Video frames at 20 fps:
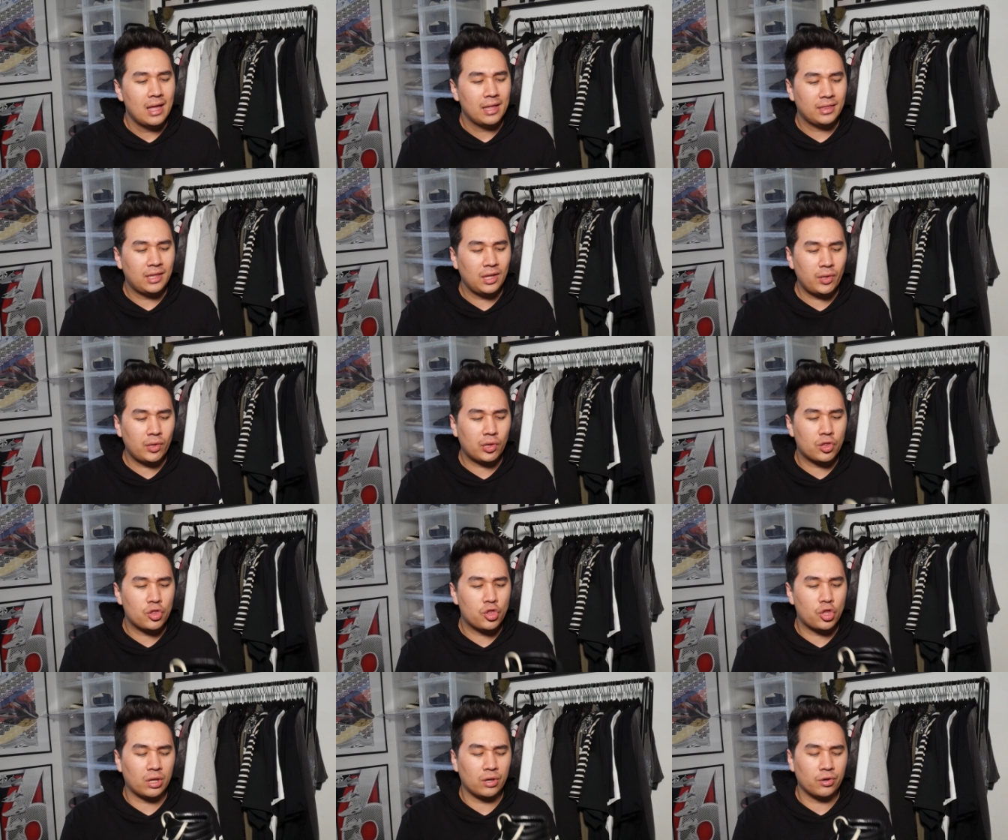These
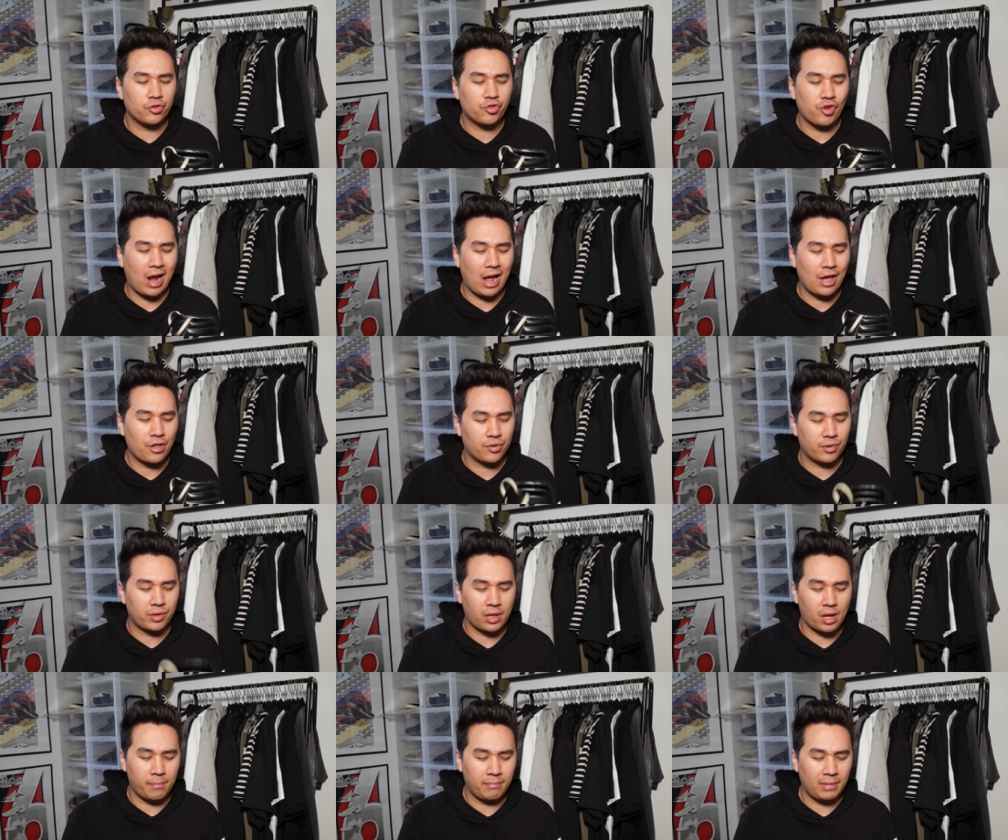Geo
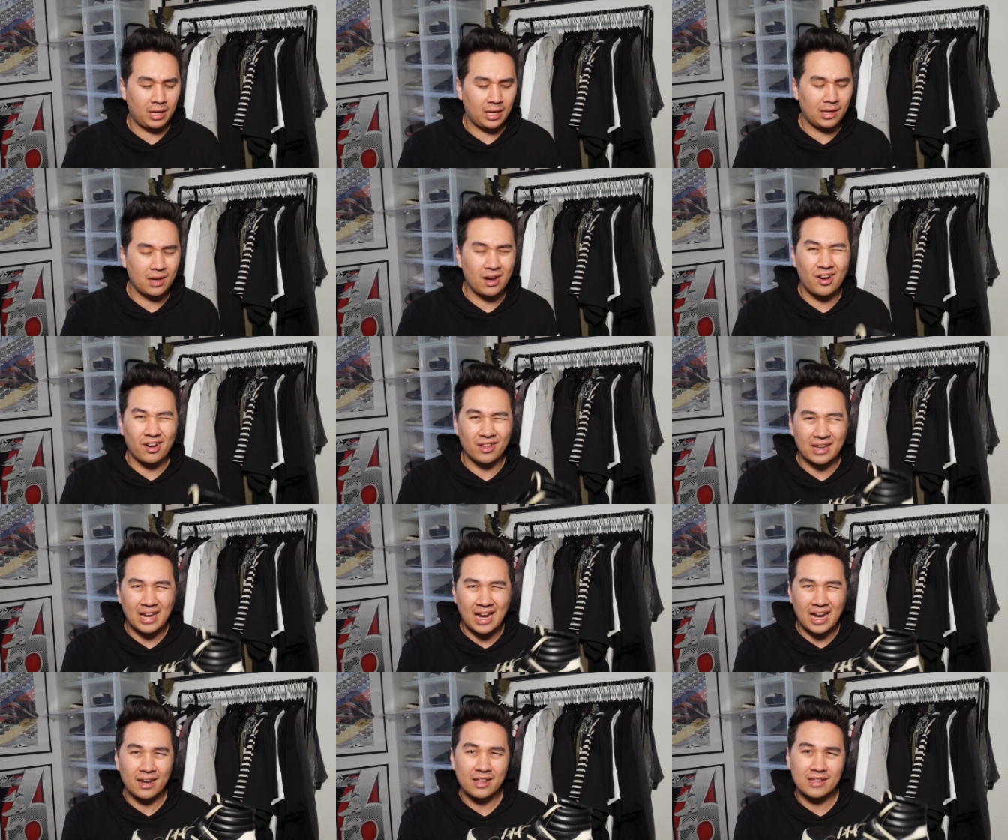Trashers to me are
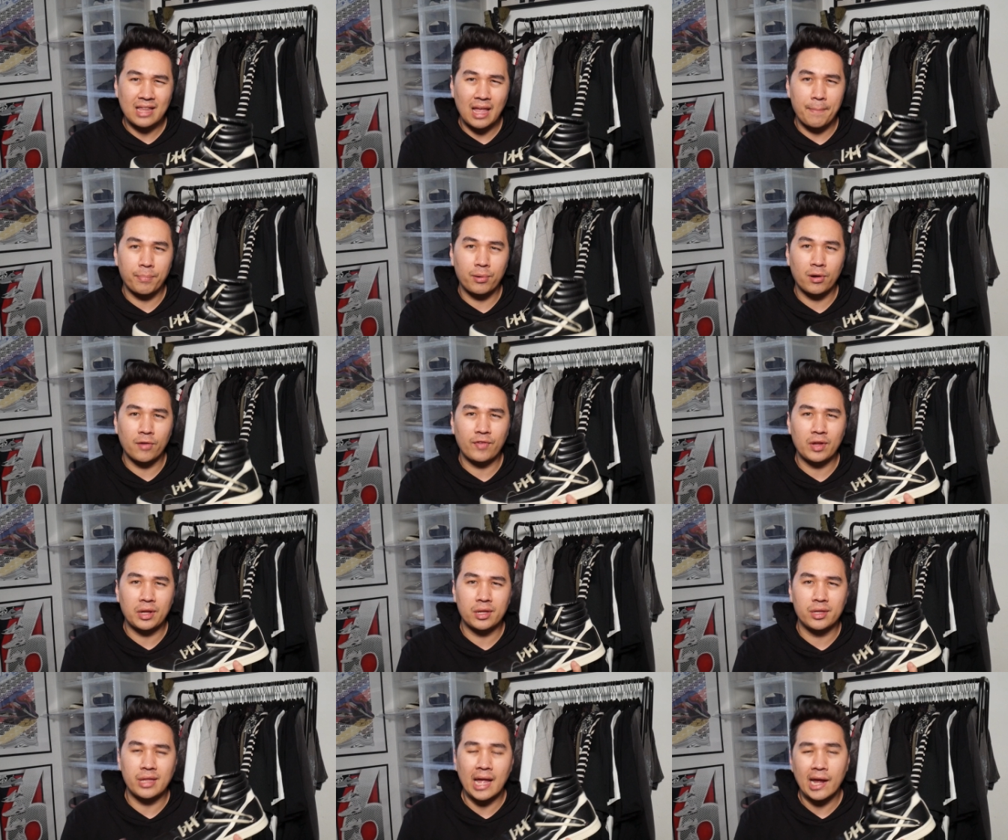kind of like that
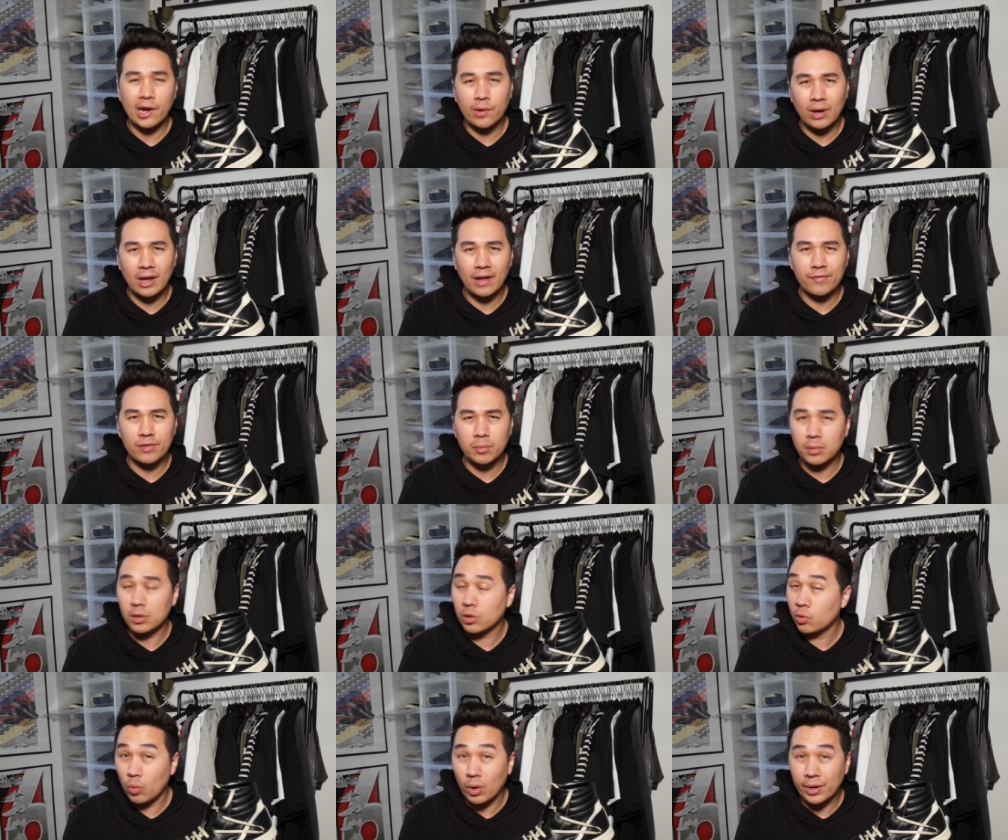perfect segue of
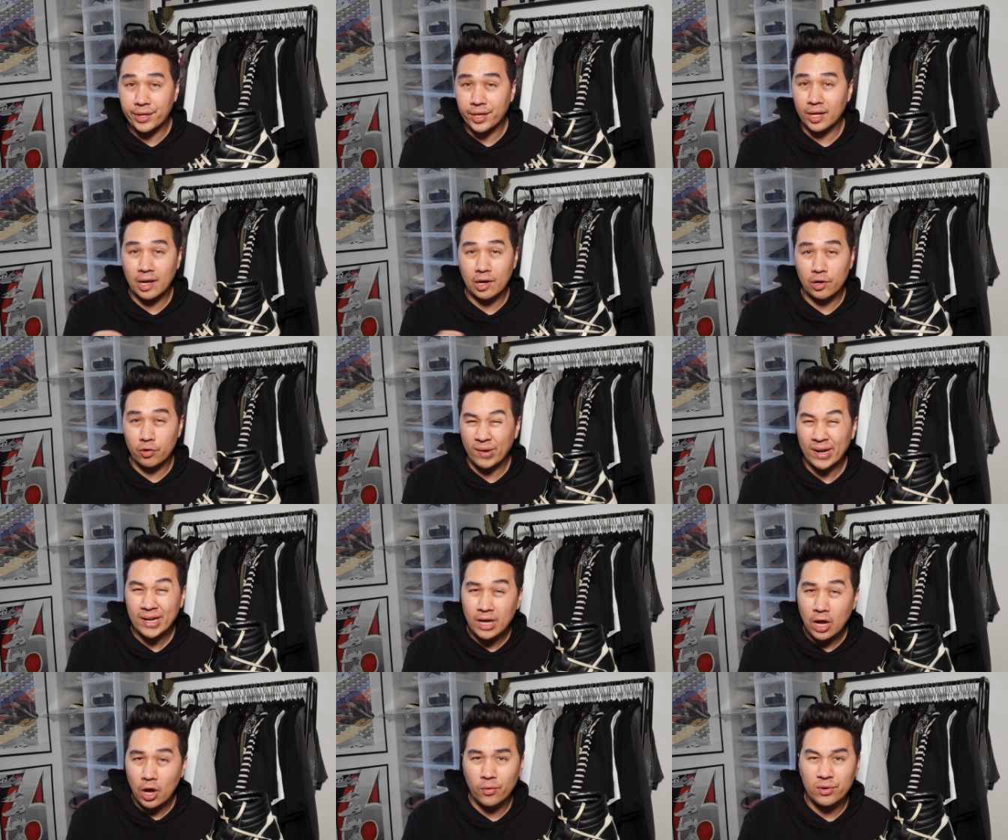someone who wants to get into
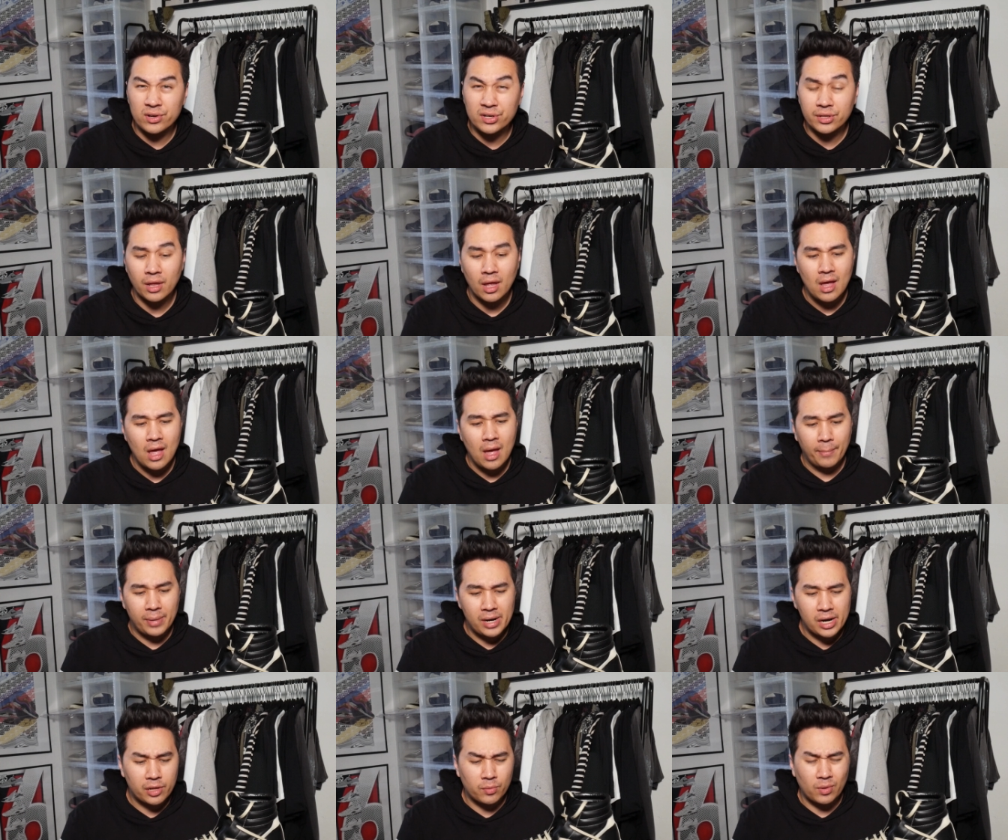Rick Owens
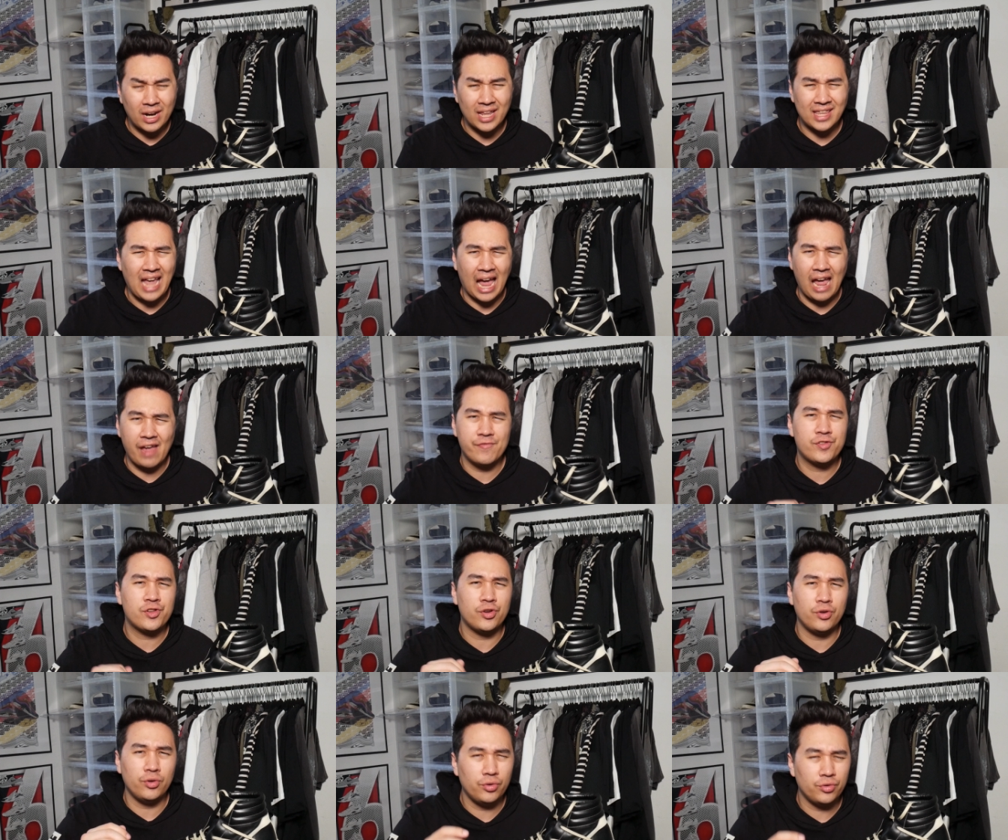but doesn't want to dive
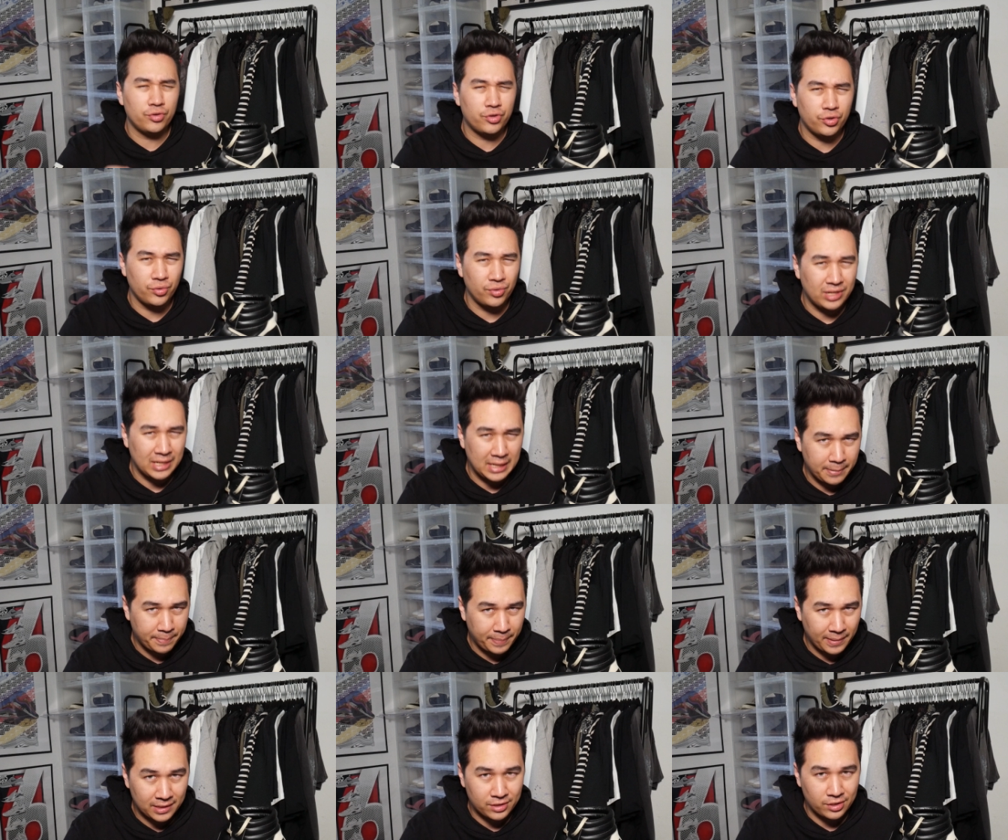too too
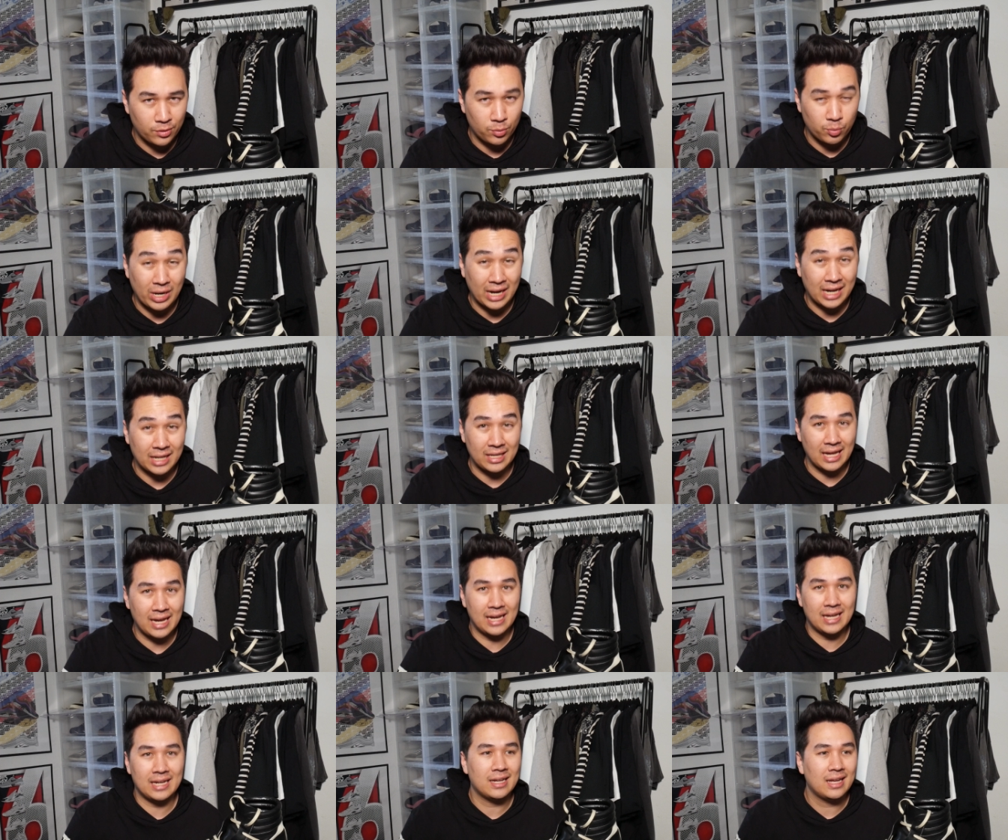deep into Rick
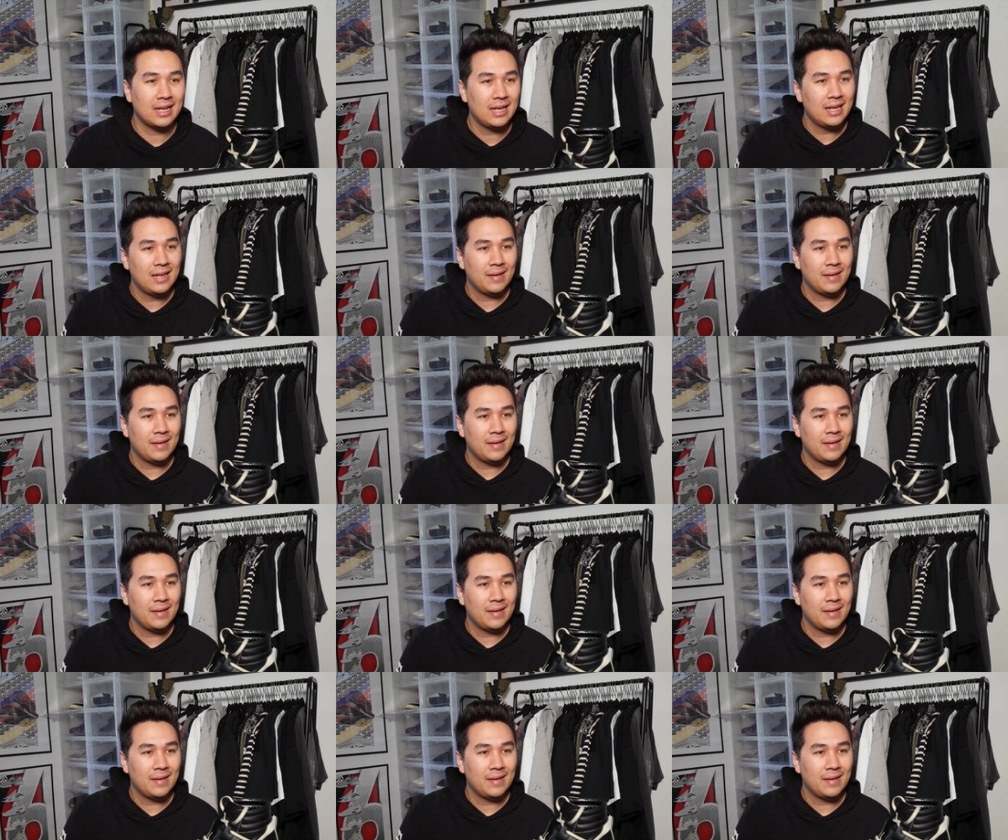land,